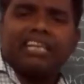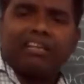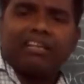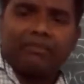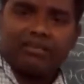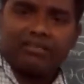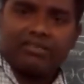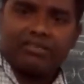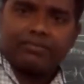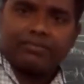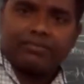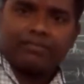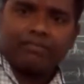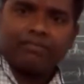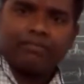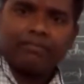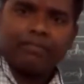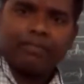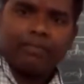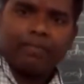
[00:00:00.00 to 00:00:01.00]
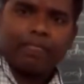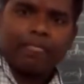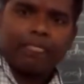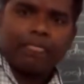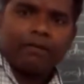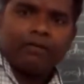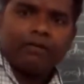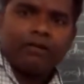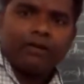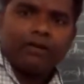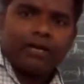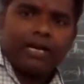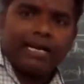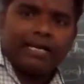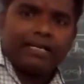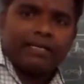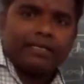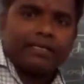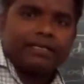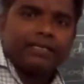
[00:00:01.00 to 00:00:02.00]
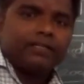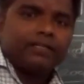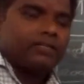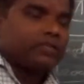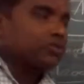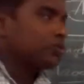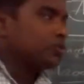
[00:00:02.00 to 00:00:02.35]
animals. Right.